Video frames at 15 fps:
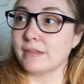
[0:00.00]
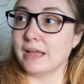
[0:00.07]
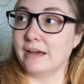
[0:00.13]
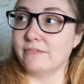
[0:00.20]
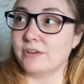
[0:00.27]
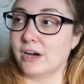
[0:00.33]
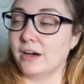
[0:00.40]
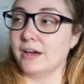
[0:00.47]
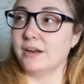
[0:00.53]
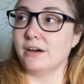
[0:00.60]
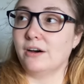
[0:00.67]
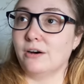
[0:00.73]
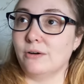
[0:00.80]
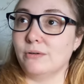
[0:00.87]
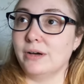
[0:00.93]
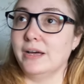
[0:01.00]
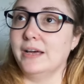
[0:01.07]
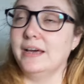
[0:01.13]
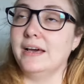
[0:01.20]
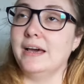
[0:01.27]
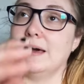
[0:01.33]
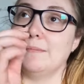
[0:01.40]
I've got, oh,
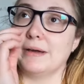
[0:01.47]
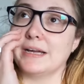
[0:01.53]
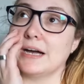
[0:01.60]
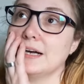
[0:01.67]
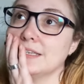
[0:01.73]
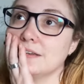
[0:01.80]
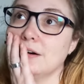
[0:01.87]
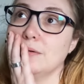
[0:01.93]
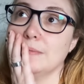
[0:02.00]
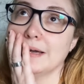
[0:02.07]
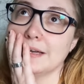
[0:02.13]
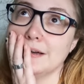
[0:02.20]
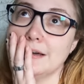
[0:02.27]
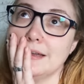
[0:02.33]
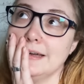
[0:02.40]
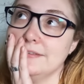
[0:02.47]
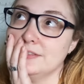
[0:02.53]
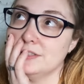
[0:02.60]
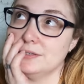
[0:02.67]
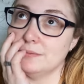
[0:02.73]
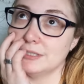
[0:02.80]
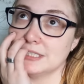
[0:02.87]
and my cousin, oh my god, I have
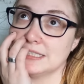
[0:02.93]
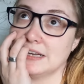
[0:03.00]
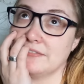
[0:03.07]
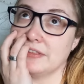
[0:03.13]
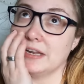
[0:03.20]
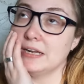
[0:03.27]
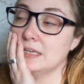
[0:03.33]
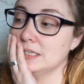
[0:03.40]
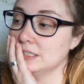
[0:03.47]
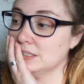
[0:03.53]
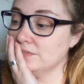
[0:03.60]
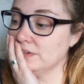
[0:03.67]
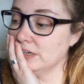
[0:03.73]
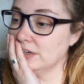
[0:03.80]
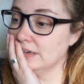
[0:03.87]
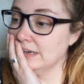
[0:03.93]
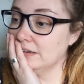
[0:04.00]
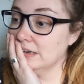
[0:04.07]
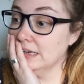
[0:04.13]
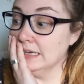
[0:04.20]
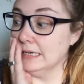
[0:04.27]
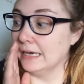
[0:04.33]
so much stuff that I need to figure
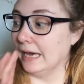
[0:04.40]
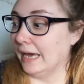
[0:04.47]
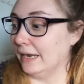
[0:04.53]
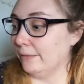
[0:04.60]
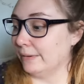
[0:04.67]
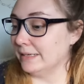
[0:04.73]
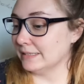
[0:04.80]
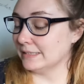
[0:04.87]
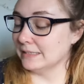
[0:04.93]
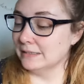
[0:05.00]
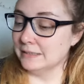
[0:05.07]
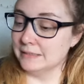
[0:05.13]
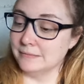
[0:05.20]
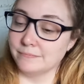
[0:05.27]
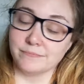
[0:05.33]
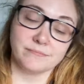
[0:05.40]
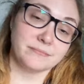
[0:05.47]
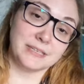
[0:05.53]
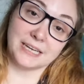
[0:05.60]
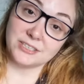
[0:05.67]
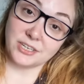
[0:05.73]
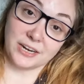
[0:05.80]
out. Anyways,
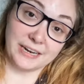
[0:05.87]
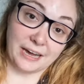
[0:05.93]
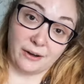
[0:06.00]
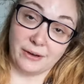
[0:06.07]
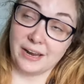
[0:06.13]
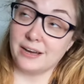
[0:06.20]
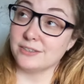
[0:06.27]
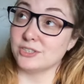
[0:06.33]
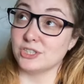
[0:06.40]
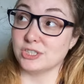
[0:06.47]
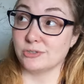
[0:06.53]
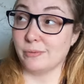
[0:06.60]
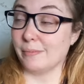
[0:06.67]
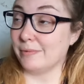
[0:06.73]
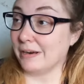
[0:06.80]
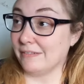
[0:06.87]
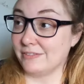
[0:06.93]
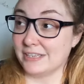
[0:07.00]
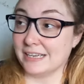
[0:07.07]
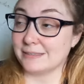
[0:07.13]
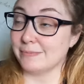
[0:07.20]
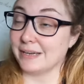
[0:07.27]
that is not now. And I also just remembered I have
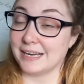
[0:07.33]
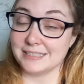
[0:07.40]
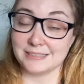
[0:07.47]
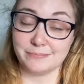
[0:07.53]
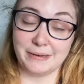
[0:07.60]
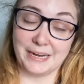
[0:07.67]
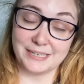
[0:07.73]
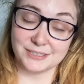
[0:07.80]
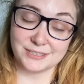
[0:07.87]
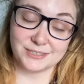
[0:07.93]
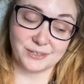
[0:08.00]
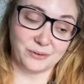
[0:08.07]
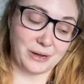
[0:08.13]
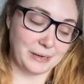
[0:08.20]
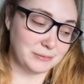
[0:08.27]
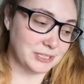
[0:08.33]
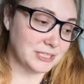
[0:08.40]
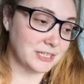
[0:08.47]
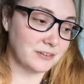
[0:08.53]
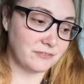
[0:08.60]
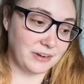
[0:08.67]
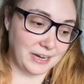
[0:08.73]
to text my cousin back. So I'm just
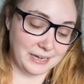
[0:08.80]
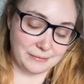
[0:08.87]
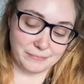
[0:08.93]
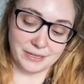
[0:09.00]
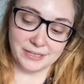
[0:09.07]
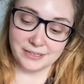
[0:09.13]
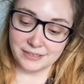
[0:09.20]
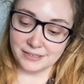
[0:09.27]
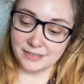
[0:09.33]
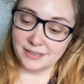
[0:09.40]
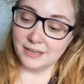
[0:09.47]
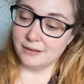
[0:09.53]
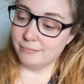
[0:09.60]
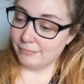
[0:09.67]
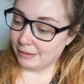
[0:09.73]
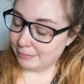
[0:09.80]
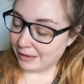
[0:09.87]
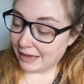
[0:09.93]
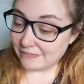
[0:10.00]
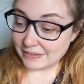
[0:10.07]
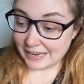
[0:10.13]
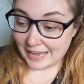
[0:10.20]
going to vibe maybe
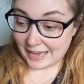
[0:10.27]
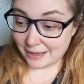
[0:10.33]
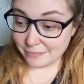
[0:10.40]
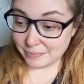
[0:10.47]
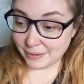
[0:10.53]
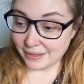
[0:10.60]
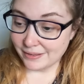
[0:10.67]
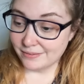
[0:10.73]
have a nap.